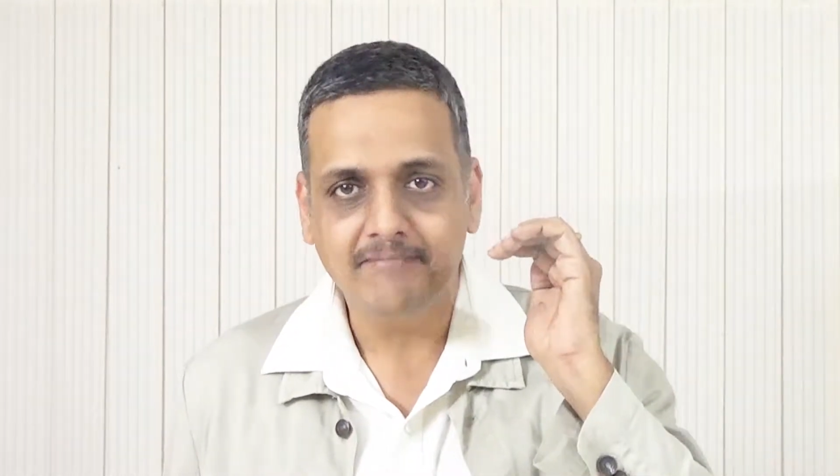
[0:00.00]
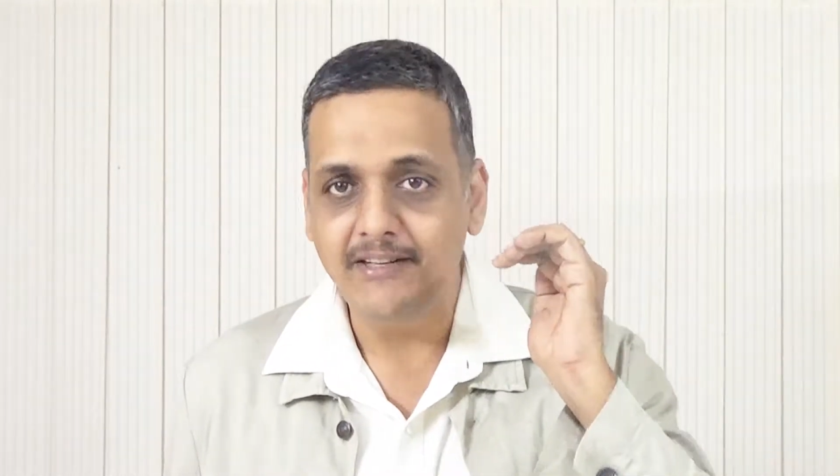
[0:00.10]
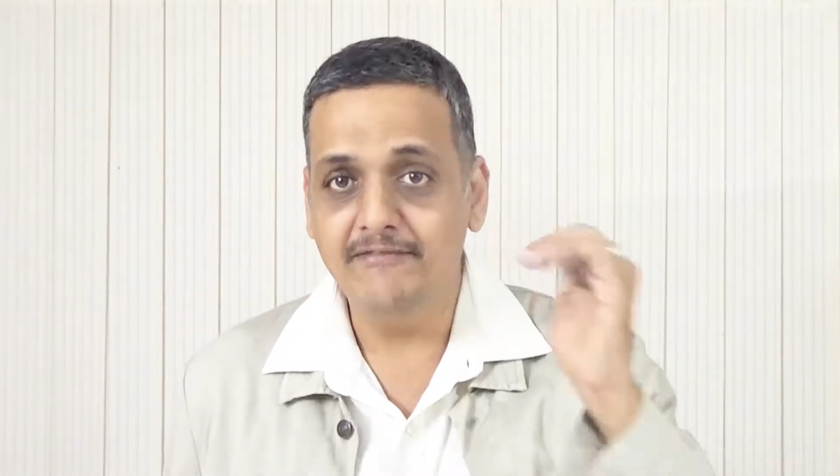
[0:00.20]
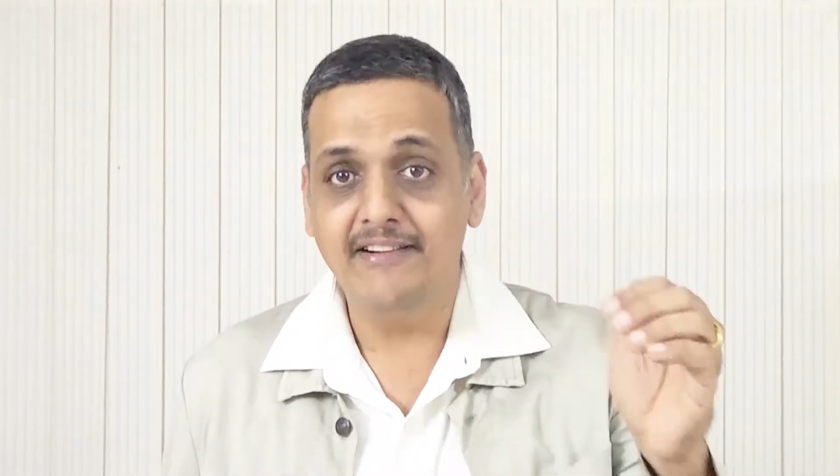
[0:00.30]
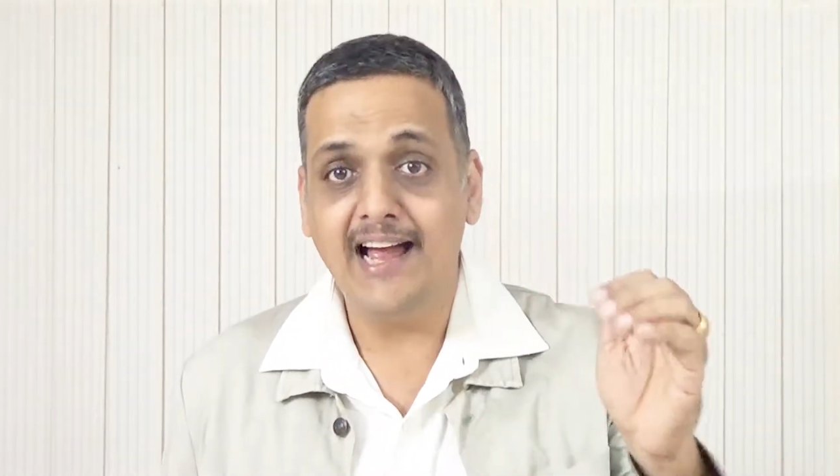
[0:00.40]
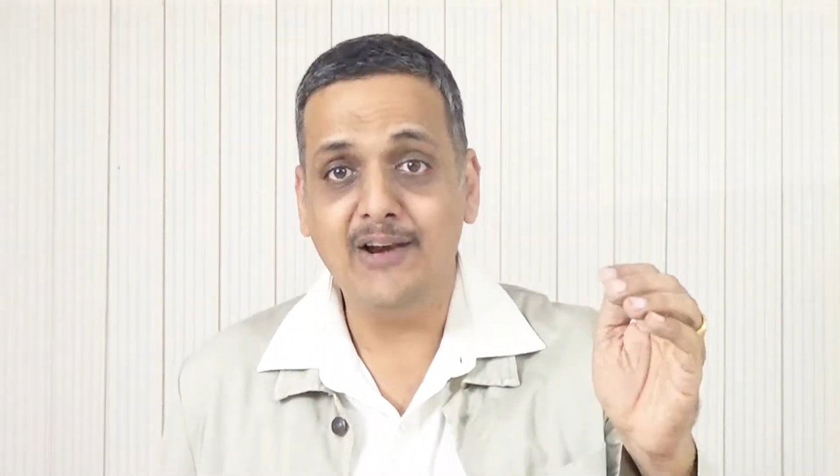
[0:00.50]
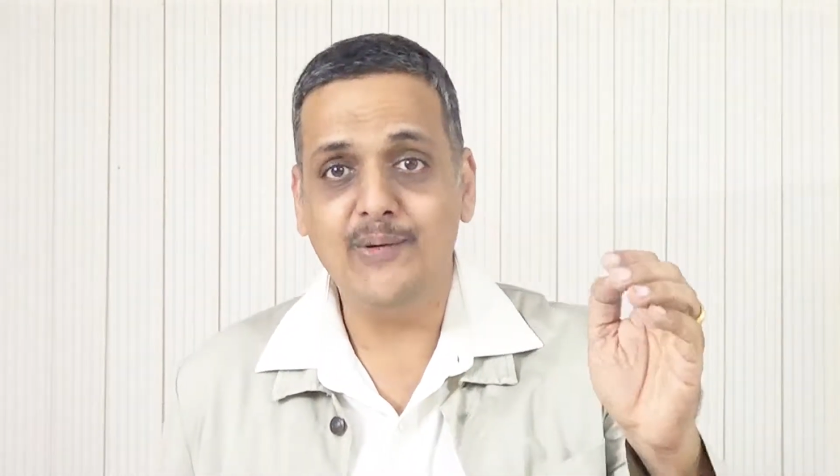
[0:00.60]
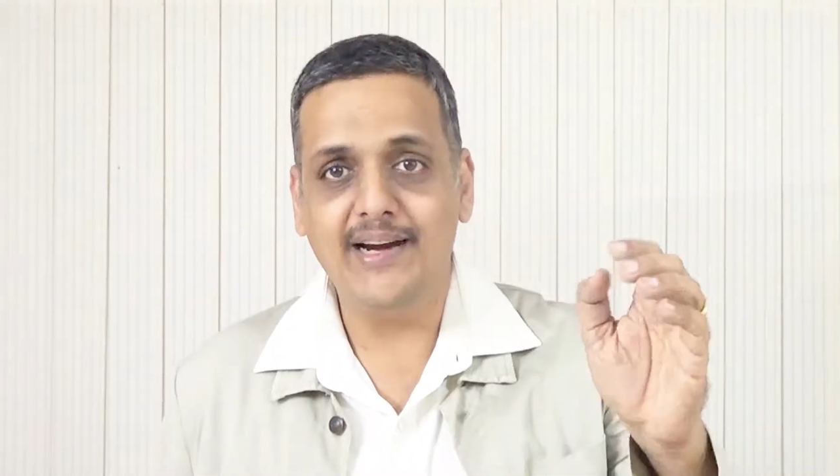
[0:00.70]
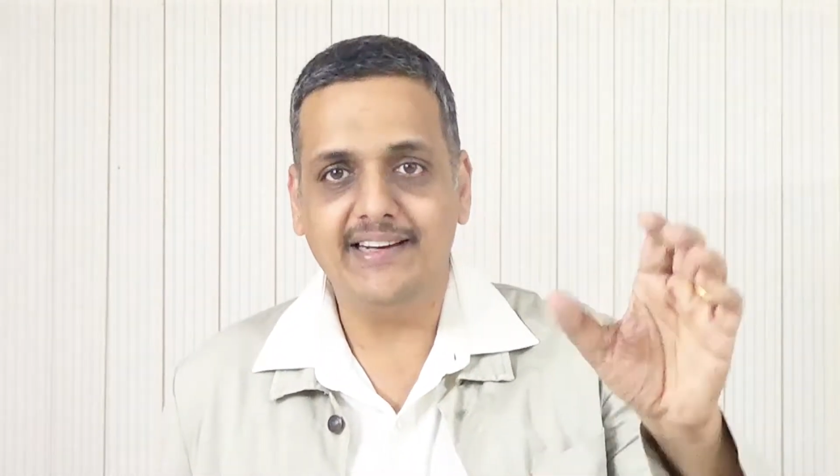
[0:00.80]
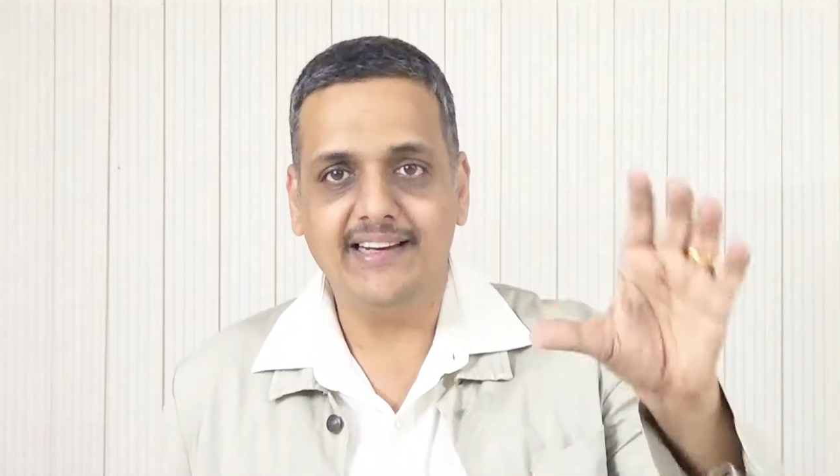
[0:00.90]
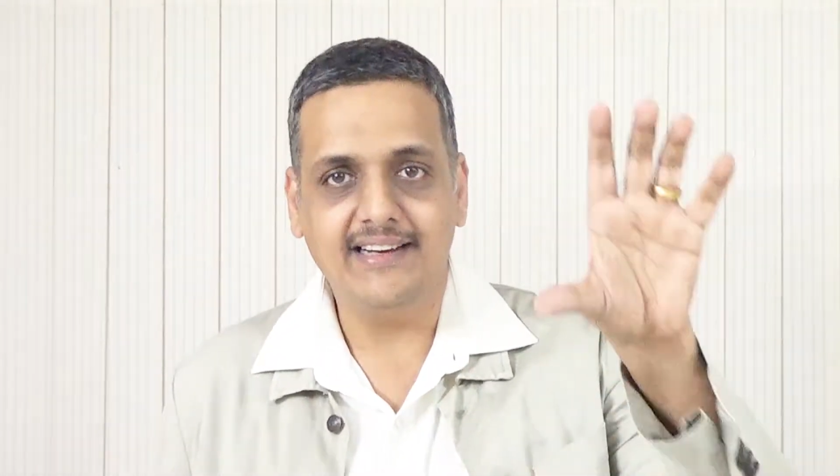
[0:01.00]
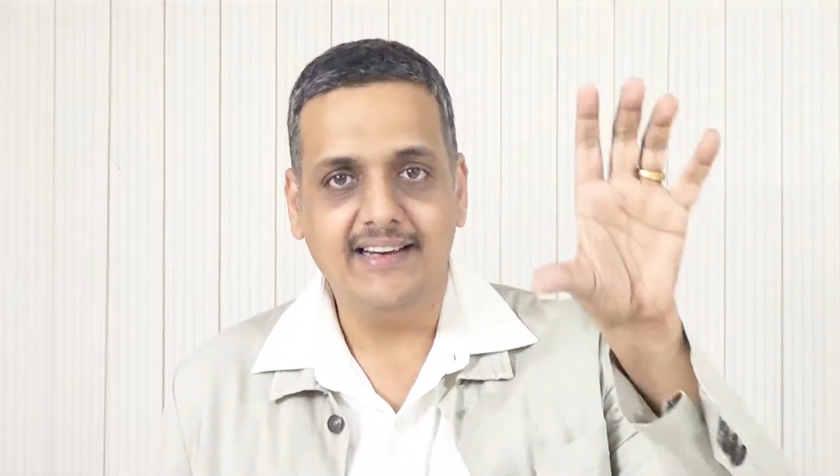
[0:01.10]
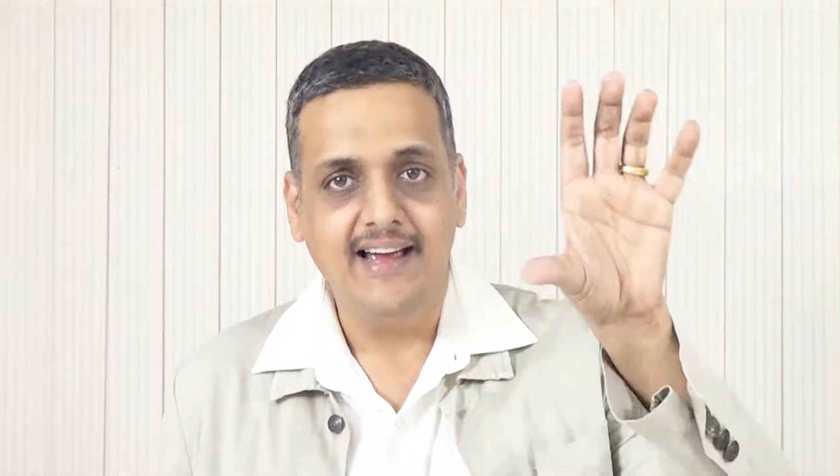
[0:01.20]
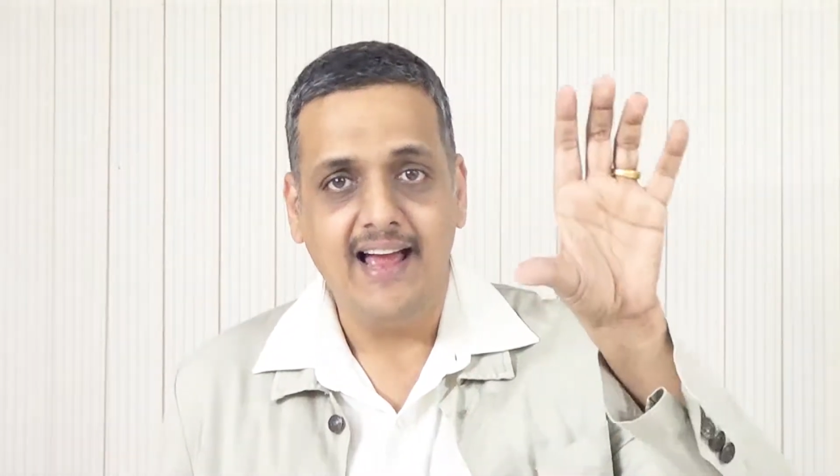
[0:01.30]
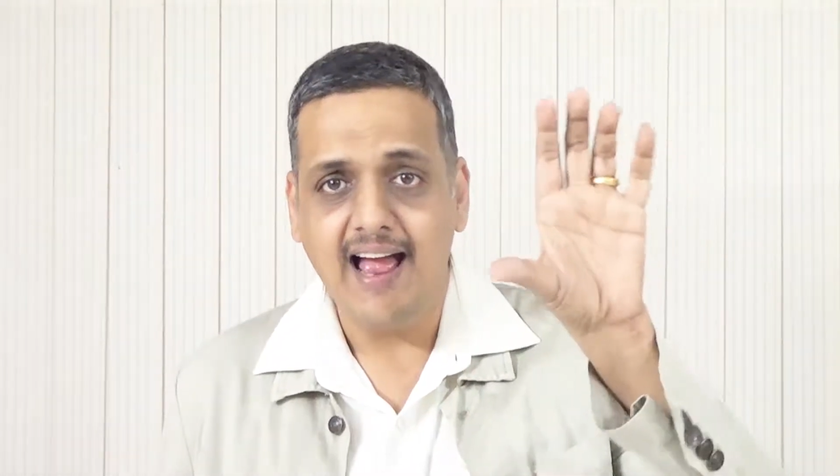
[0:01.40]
evaluating